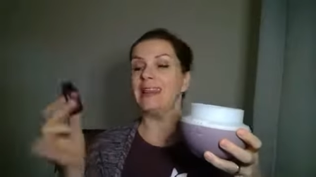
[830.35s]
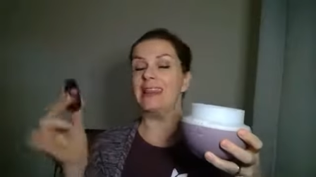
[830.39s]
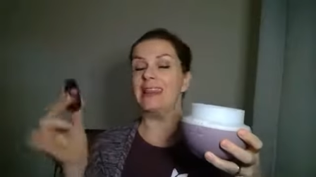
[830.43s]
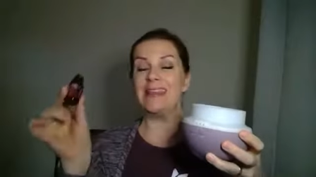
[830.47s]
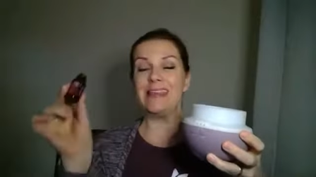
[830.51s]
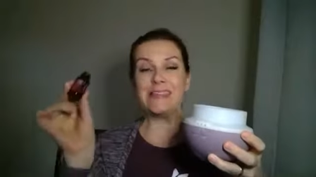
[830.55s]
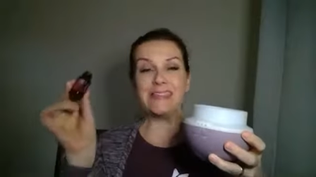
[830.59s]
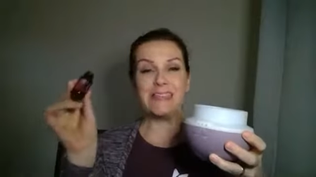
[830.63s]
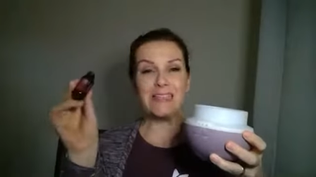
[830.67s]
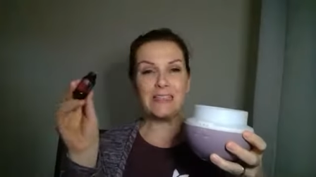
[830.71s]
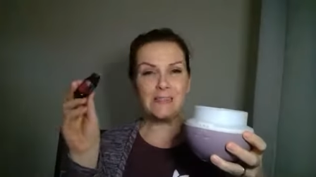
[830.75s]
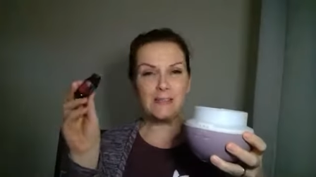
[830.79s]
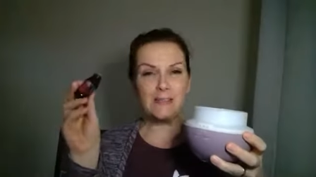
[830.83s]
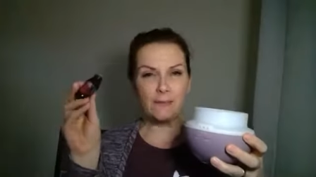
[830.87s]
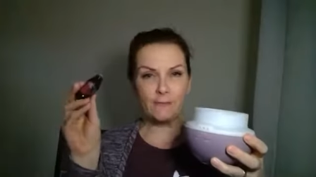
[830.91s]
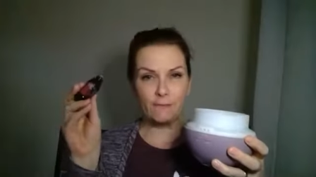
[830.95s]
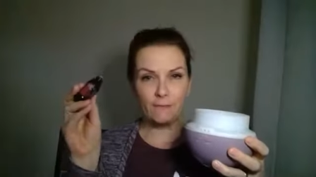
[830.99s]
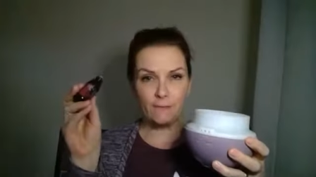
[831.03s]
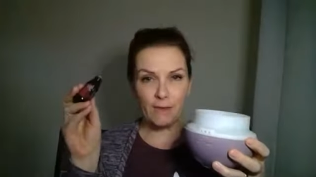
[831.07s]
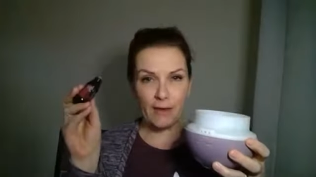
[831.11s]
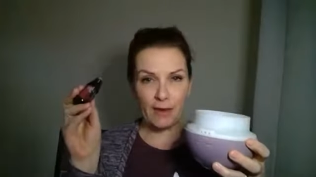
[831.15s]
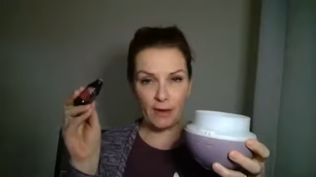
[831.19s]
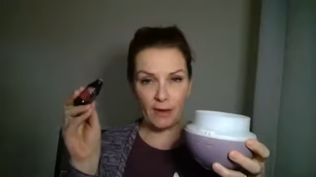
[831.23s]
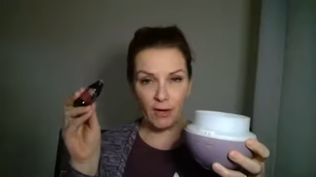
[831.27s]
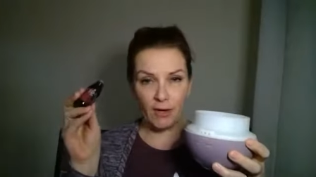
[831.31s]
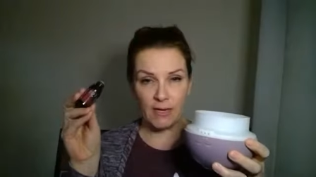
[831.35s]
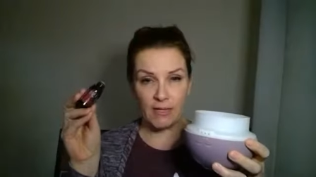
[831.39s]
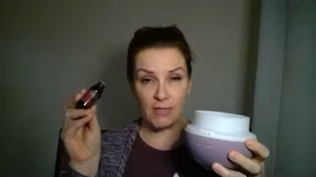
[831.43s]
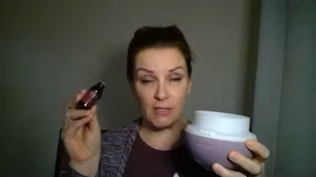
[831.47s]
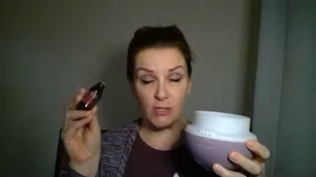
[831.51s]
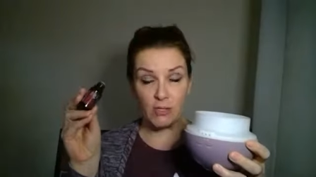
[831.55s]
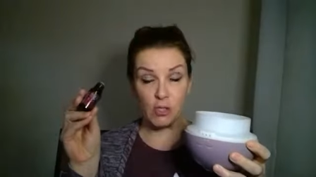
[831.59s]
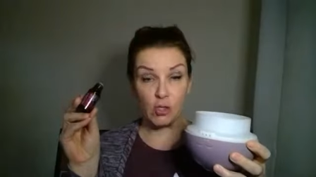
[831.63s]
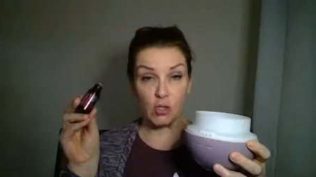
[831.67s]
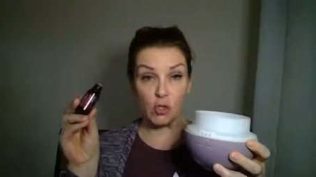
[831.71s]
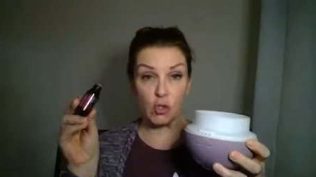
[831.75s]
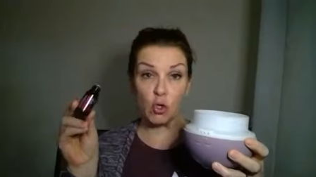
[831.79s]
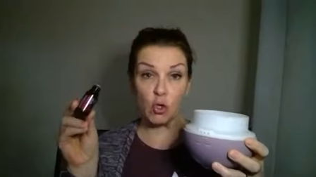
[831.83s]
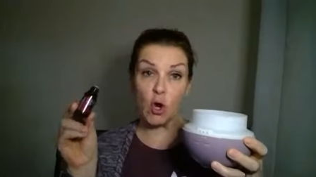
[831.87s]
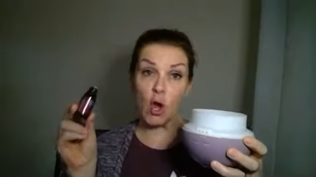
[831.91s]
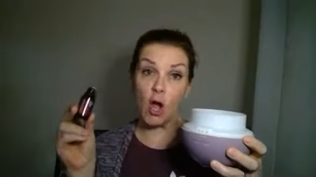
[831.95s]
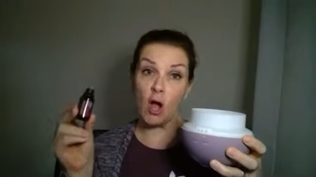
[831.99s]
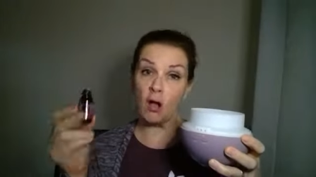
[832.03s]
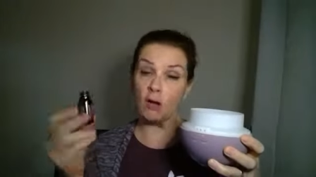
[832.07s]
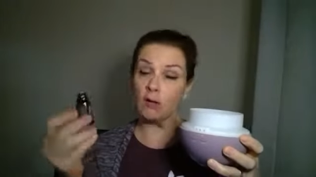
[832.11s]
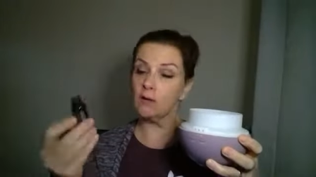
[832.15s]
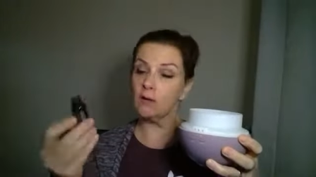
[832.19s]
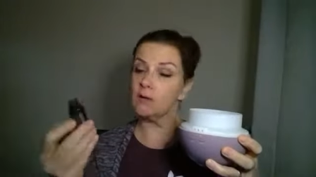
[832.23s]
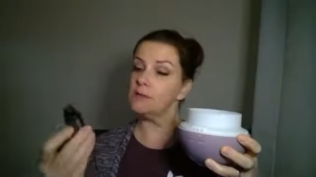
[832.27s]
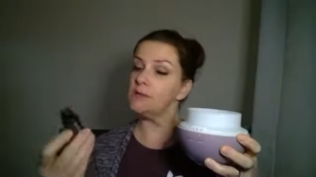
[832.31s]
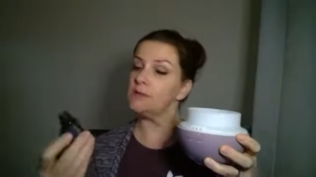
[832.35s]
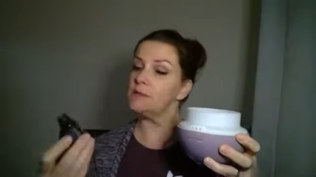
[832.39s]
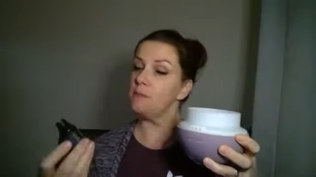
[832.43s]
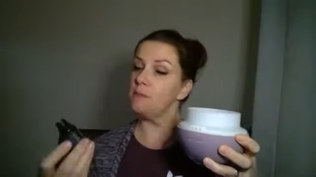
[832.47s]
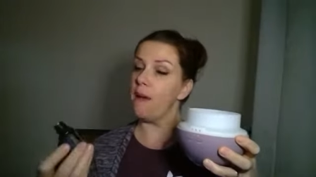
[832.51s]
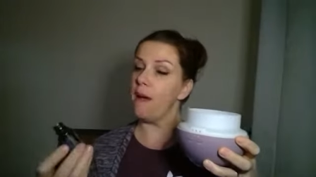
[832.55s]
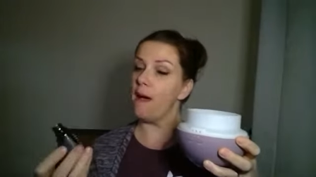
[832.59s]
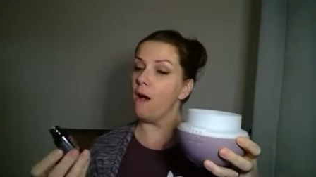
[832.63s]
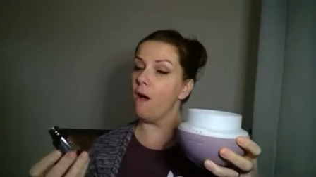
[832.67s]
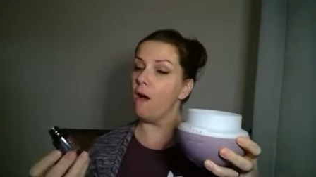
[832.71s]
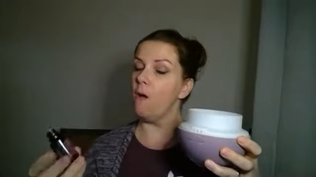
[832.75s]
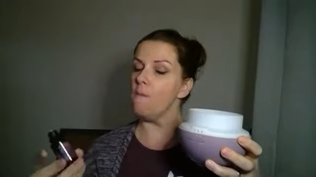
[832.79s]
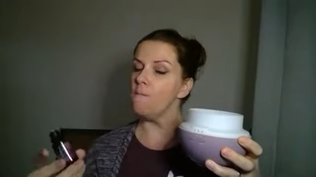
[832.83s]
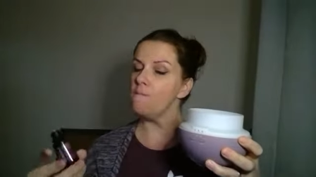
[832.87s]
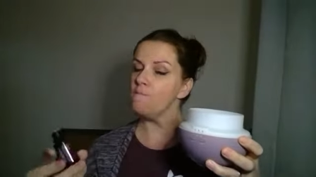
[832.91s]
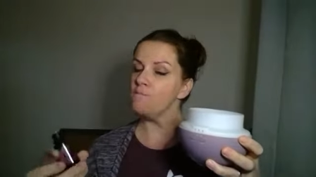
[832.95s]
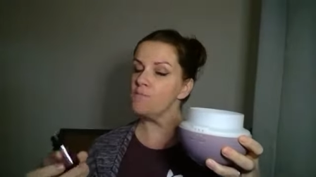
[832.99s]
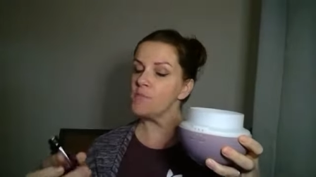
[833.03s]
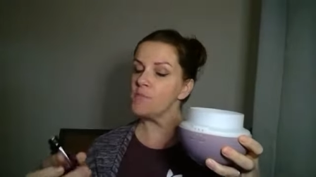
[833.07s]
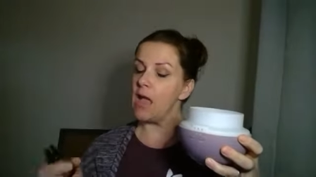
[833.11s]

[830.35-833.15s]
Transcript: this is a very strong smell